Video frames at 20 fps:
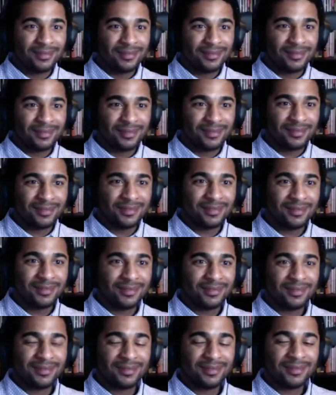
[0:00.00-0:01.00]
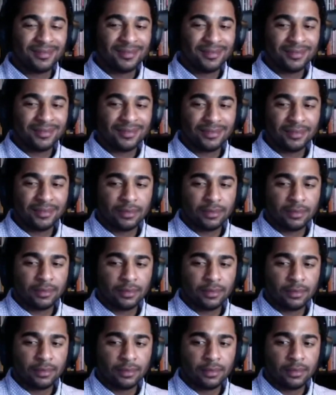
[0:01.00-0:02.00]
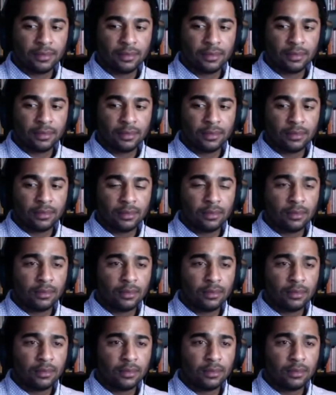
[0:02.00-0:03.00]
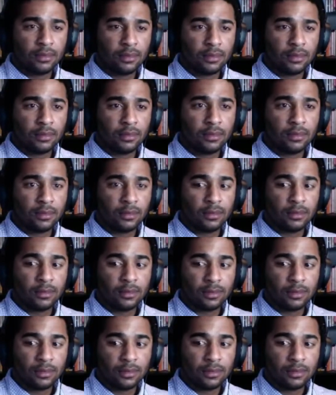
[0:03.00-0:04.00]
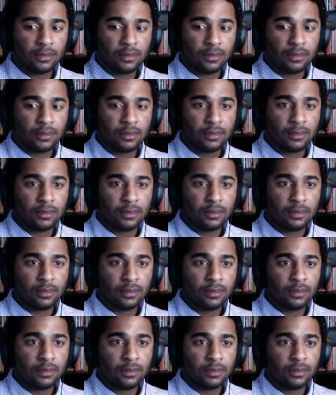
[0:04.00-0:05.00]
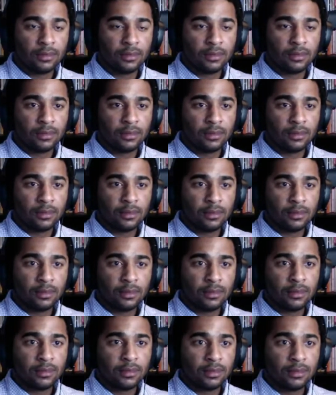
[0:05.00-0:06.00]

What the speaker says: (not speaking)